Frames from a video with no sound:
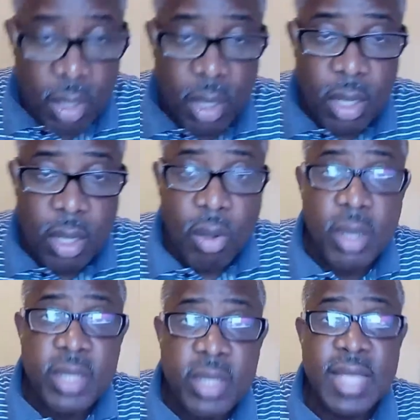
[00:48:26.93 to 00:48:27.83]

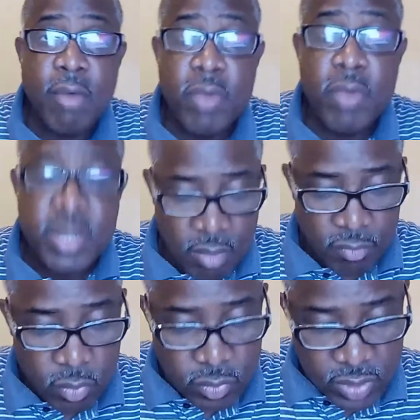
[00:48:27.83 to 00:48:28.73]
Or is at risk of
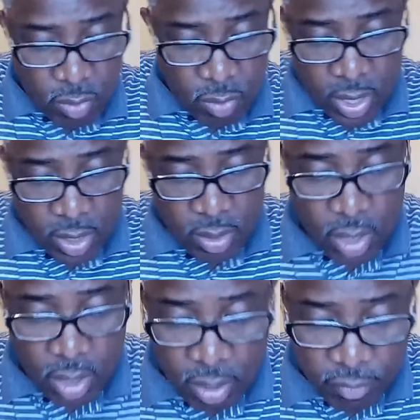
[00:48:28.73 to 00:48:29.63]
losing weight?
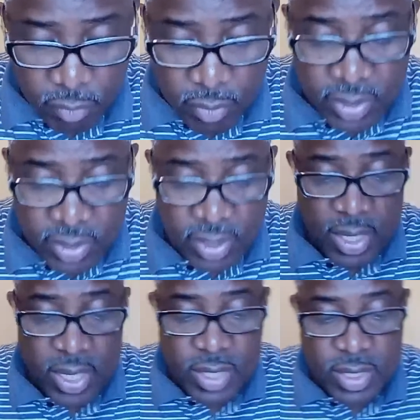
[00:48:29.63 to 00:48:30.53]
If the resident
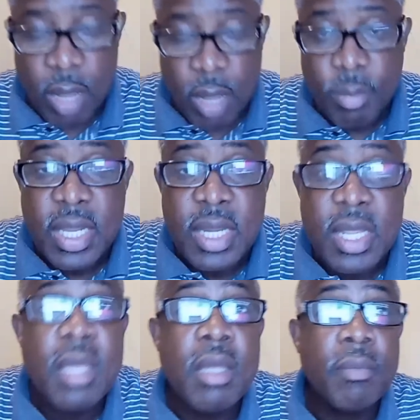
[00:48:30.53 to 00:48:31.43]
needs help
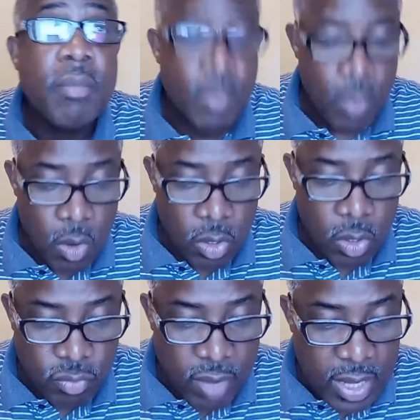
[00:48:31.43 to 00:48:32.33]
eating or
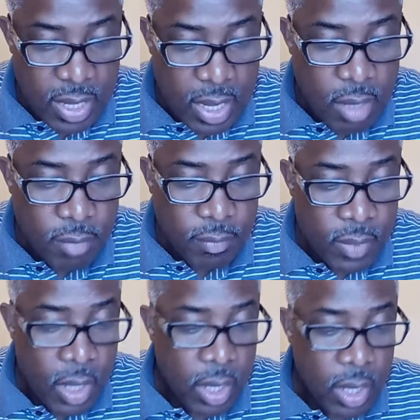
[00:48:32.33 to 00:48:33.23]
drinking,
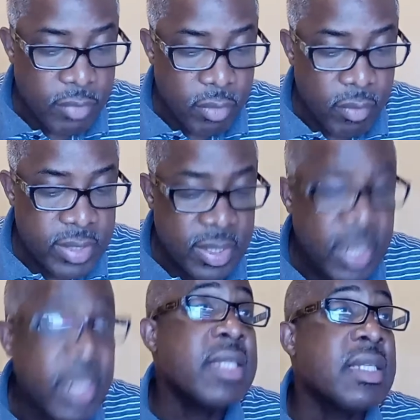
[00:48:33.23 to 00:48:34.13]
if the
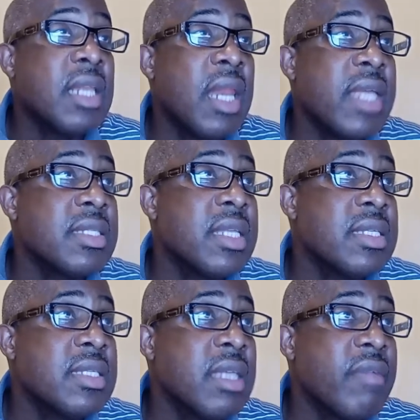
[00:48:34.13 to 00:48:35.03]
resident eats less than
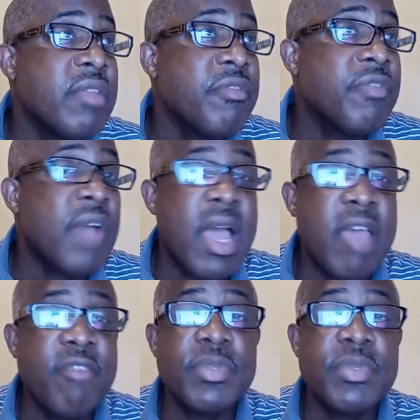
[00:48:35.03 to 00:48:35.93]

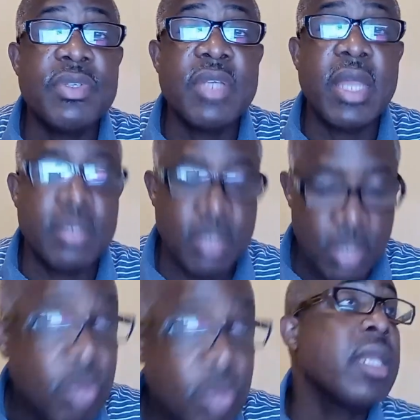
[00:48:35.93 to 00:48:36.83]
75%
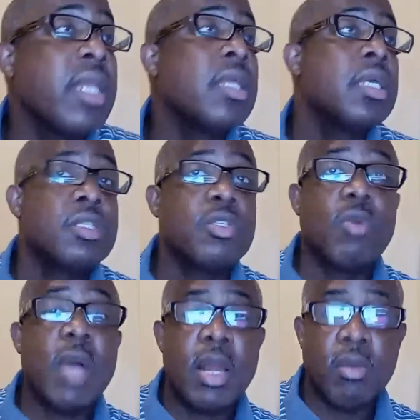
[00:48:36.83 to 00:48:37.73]
and
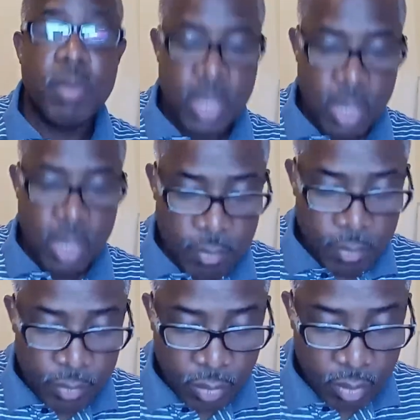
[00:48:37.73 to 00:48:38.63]

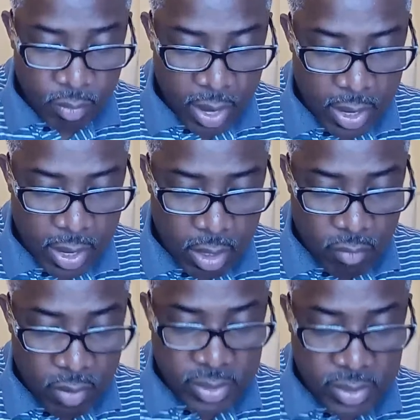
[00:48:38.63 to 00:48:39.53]
swallowing,
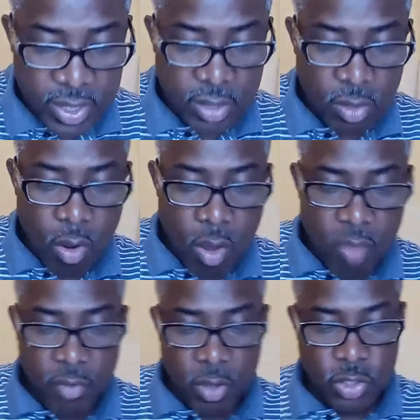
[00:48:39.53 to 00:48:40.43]
right? Resident
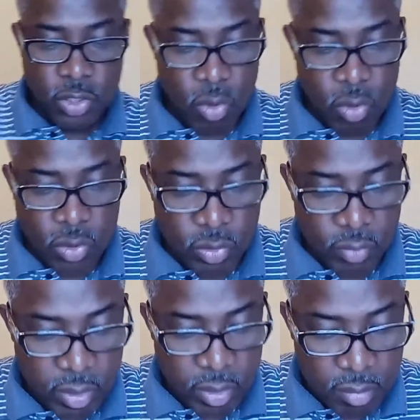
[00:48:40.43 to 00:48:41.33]
cough or choke
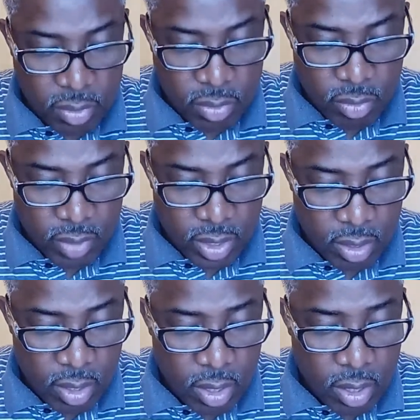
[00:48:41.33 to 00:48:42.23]

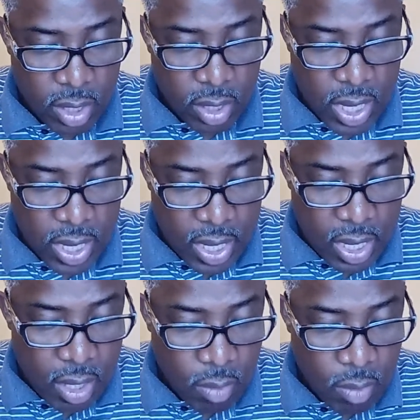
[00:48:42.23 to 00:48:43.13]
during
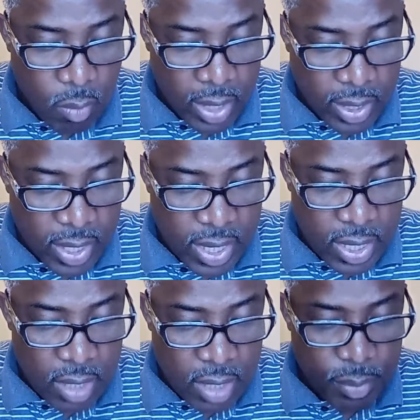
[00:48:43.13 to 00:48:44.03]
eating, while
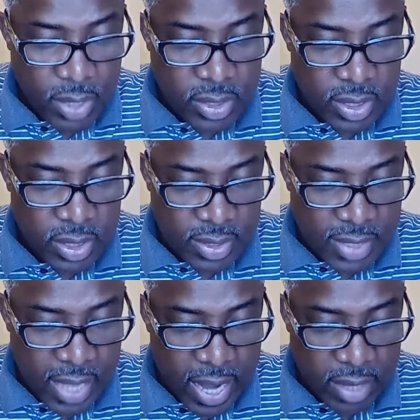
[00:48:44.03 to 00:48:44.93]
eating, patient is
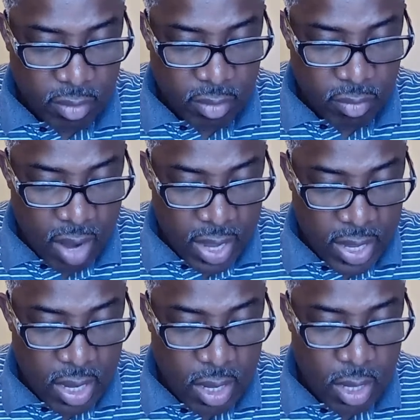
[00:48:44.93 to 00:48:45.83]
sad,
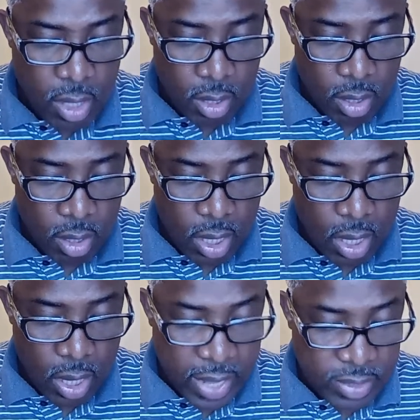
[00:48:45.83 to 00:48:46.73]
crying,
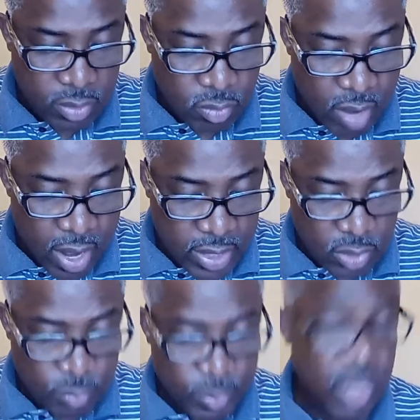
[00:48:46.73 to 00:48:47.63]
has crying
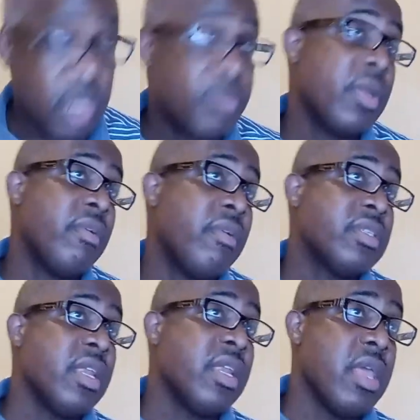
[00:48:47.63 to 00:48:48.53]
spell,
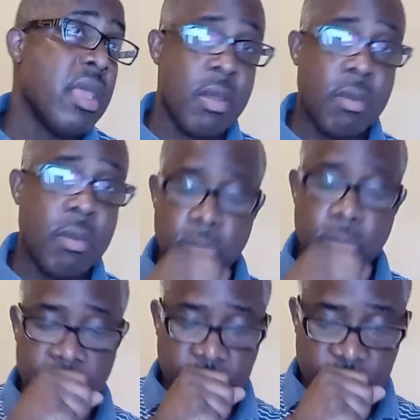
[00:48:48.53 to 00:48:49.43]
resident,
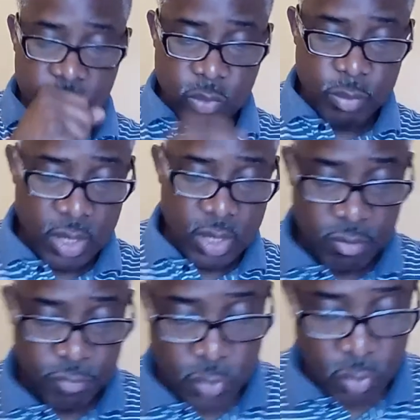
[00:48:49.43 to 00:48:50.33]

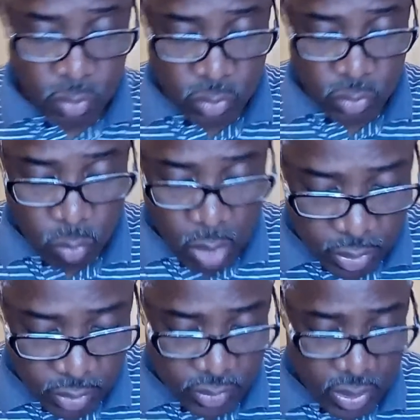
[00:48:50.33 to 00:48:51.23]
confused,
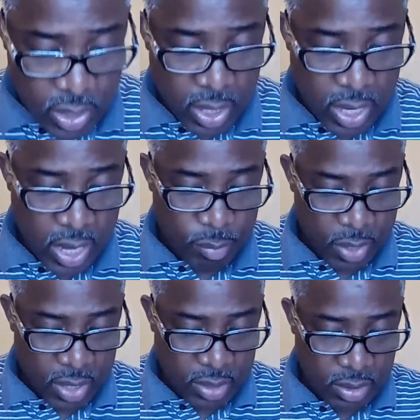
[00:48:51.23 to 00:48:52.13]
wonders, and
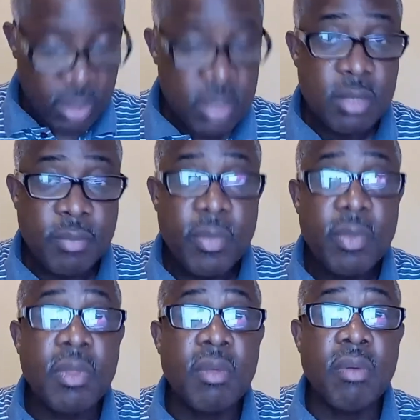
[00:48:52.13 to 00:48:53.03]
paces,
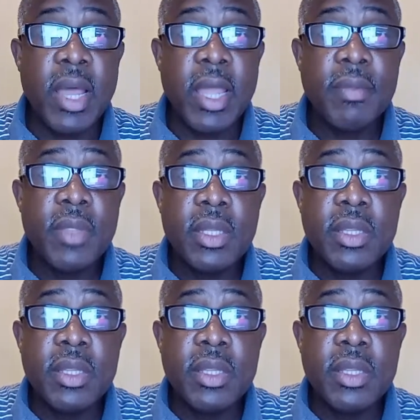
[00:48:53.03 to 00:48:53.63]
right?